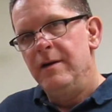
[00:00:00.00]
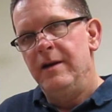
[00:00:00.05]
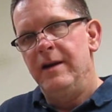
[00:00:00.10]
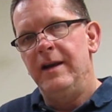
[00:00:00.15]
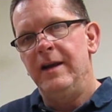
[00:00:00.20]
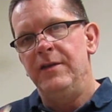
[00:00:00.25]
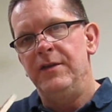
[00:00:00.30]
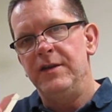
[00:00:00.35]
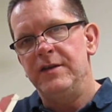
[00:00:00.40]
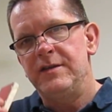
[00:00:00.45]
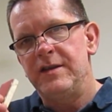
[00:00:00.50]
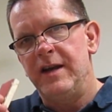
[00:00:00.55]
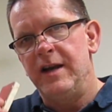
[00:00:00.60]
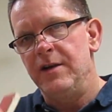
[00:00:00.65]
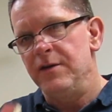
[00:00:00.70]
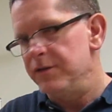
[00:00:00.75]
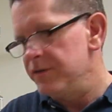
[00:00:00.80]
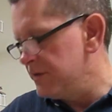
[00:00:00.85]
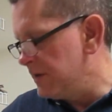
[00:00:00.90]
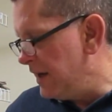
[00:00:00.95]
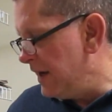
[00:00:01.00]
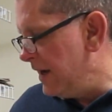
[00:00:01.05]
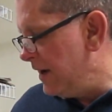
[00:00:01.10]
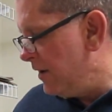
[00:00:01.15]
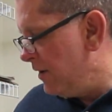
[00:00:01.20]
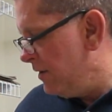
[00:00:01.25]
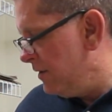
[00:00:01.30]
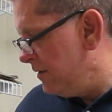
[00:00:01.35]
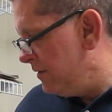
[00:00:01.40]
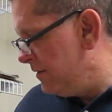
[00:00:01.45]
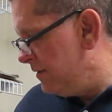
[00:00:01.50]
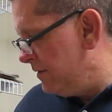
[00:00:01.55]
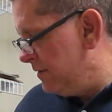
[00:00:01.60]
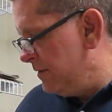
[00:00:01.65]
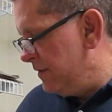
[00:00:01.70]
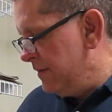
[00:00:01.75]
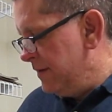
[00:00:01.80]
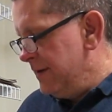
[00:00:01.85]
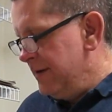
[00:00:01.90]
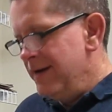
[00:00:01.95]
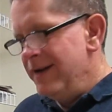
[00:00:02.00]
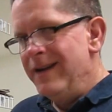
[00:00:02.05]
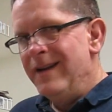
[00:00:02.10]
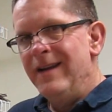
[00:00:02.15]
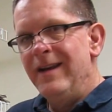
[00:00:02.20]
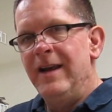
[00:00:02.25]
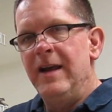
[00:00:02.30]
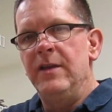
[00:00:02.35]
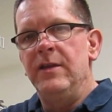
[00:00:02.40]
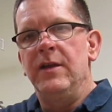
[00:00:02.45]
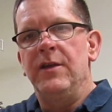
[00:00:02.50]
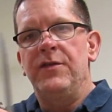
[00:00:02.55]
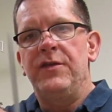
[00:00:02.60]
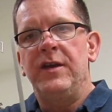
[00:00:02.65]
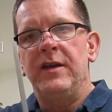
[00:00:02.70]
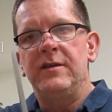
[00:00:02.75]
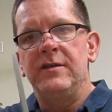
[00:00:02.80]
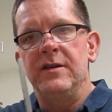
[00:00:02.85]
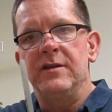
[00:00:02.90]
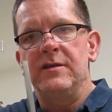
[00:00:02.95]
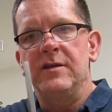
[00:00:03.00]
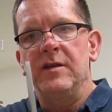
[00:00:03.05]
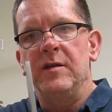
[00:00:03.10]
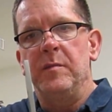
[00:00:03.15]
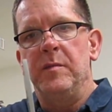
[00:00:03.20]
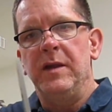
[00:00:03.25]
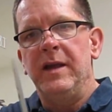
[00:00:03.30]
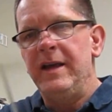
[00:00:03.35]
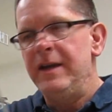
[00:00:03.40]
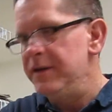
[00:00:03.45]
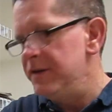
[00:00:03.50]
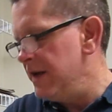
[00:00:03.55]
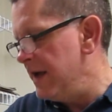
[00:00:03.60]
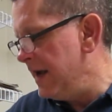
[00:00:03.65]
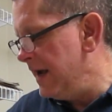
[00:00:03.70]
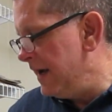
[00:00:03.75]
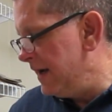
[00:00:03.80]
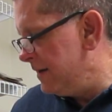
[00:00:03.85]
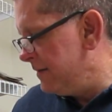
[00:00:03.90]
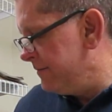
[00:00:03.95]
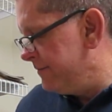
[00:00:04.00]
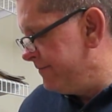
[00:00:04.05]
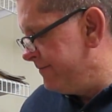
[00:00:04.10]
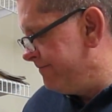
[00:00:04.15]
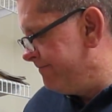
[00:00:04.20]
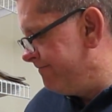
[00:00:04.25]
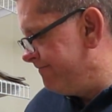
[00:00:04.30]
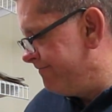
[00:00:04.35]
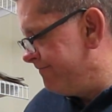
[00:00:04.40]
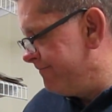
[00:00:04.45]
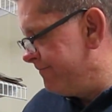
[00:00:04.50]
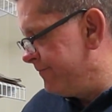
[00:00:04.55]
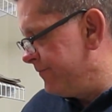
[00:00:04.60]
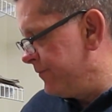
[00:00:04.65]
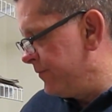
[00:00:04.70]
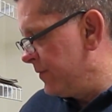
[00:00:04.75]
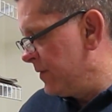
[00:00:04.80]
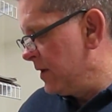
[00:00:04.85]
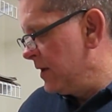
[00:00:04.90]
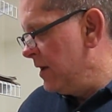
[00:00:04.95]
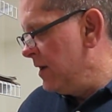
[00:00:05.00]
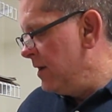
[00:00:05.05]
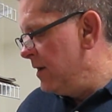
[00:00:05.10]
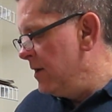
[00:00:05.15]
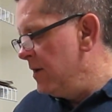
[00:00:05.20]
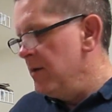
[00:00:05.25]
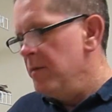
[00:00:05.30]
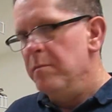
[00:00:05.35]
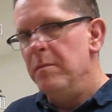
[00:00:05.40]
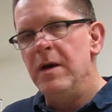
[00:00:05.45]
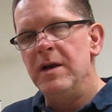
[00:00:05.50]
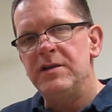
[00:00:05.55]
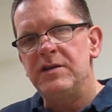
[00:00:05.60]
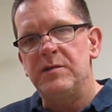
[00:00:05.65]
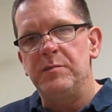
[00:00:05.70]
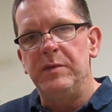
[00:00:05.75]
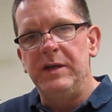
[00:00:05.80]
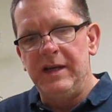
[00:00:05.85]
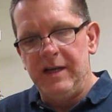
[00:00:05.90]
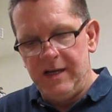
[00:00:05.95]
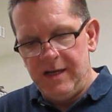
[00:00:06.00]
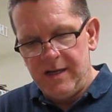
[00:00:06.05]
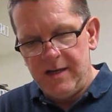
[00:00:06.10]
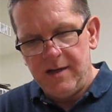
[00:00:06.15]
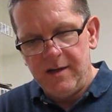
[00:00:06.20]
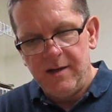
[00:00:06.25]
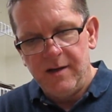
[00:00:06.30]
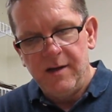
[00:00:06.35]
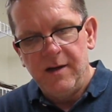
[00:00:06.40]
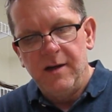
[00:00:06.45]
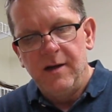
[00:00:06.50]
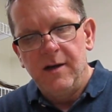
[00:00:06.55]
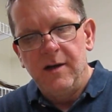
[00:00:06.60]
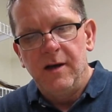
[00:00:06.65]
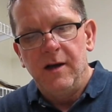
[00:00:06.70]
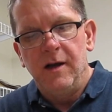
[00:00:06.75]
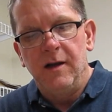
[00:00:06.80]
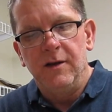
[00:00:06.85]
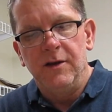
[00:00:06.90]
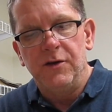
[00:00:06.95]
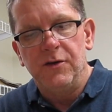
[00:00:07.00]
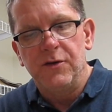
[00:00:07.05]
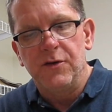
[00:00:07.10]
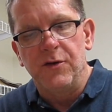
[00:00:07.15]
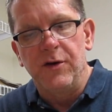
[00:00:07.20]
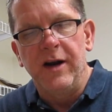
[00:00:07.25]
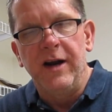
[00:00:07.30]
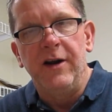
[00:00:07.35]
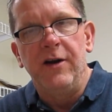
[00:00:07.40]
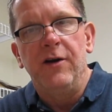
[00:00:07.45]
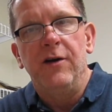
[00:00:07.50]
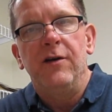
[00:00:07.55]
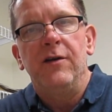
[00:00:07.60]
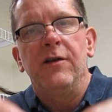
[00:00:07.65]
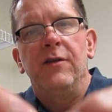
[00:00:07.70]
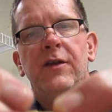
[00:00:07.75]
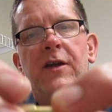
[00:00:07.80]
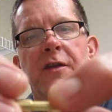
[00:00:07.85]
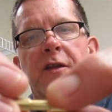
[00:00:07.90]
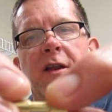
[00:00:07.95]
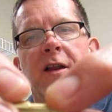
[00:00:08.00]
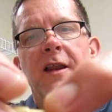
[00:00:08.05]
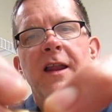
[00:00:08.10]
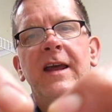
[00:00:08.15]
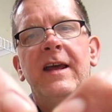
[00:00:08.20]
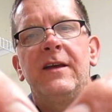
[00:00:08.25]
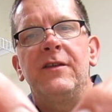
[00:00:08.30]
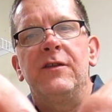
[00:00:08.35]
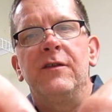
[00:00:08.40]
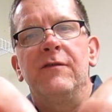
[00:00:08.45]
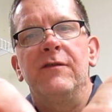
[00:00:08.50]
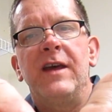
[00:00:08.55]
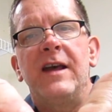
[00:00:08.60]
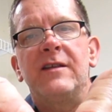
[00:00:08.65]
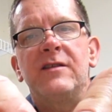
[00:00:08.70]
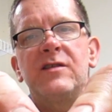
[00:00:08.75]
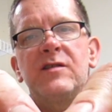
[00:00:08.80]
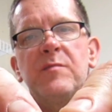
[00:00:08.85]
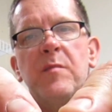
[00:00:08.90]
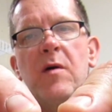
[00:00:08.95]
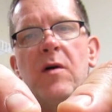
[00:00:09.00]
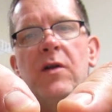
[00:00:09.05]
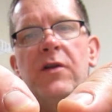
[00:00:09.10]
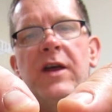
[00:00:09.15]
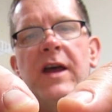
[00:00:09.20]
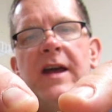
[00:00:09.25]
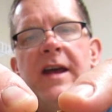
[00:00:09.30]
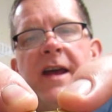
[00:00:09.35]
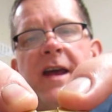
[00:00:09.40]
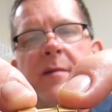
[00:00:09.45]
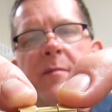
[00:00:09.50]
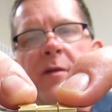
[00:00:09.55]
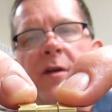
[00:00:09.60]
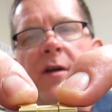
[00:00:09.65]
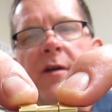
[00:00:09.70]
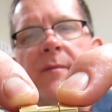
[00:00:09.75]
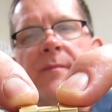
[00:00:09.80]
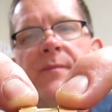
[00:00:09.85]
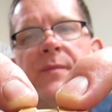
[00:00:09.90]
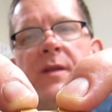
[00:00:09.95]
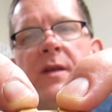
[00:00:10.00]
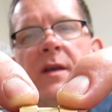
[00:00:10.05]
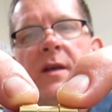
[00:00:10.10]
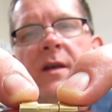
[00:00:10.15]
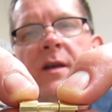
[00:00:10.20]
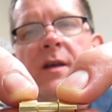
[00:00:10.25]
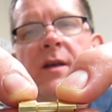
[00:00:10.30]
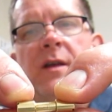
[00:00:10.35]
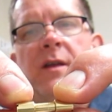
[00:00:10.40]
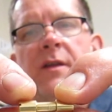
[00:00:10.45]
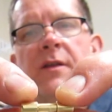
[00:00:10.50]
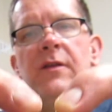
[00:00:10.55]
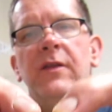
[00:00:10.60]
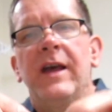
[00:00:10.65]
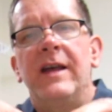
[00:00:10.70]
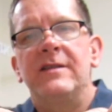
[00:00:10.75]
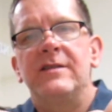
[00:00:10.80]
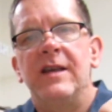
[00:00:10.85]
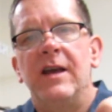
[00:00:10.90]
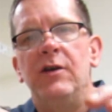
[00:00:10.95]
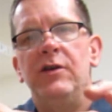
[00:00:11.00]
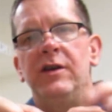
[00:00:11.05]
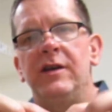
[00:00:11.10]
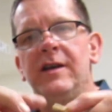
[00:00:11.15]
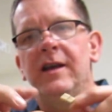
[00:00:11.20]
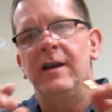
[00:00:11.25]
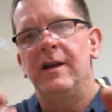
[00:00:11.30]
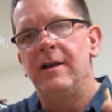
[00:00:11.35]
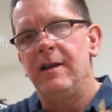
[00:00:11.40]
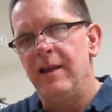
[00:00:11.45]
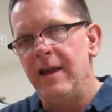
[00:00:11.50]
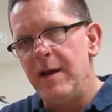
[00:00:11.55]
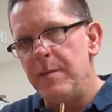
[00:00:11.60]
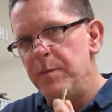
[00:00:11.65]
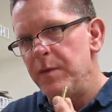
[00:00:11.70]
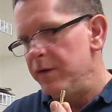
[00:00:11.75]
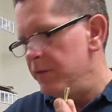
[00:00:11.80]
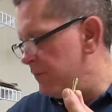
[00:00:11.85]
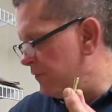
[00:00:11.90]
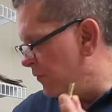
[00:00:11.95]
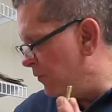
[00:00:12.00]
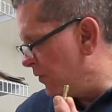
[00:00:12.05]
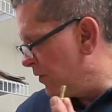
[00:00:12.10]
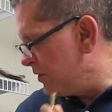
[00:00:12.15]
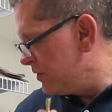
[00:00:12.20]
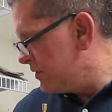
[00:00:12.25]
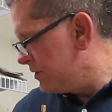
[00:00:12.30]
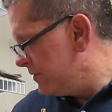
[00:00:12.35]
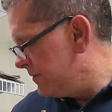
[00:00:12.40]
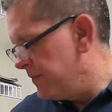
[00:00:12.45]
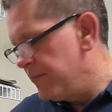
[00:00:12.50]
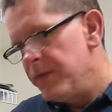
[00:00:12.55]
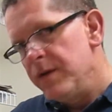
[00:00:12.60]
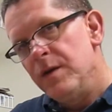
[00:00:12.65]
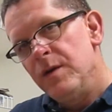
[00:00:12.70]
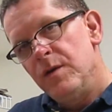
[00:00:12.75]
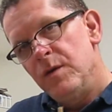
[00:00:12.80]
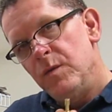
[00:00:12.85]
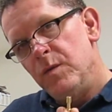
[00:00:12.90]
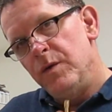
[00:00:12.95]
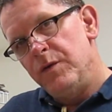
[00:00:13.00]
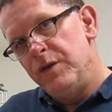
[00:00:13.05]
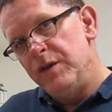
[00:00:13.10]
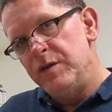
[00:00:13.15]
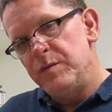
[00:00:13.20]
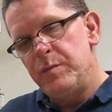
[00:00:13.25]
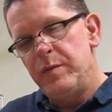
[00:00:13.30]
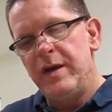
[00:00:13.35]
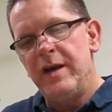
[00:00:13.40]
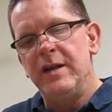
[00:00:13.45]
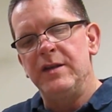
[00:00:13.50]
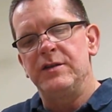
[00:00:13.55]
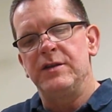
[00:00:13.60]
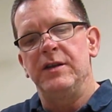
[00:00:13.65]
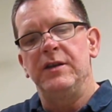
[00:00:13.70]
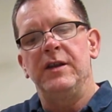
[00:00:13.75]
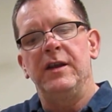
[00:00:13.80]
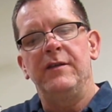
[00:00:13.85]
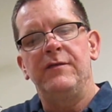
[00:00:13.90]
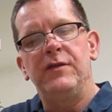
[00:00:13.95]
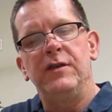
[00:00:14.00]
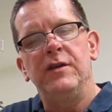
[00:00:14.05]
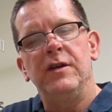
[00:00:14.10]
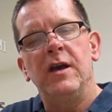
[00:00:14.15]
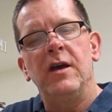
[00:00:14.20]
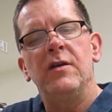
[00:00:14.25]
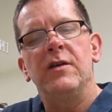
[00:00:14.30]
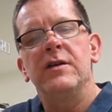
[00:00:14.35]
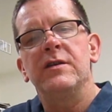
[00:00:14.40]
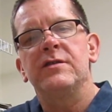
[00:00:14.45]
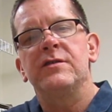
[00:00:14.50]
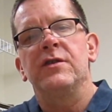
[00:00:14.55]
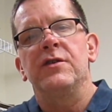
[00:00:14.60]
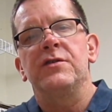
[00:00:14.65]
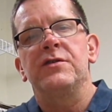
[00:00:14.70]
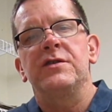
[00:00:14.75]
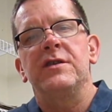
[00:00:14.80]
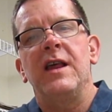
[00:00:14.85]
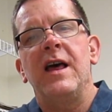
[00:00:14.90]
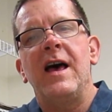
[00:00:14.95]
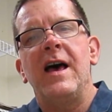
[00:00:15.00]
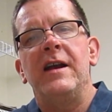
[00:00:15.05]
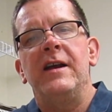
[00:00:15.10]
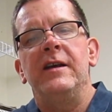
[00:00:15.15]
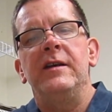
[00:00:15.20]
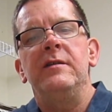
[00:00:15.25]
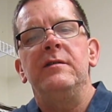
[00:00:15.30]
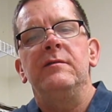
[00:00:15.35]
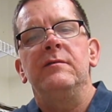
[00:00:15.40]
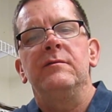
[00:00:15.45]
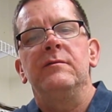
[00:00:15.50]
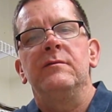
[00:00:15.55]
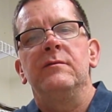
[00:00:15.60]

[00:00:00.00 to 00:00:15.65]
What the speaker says: and this handle scale and the thickness of the blade tang must be a little greater than the length of that small diameter. That's how you get clamping force with these pins. And if you notice, they're slotted,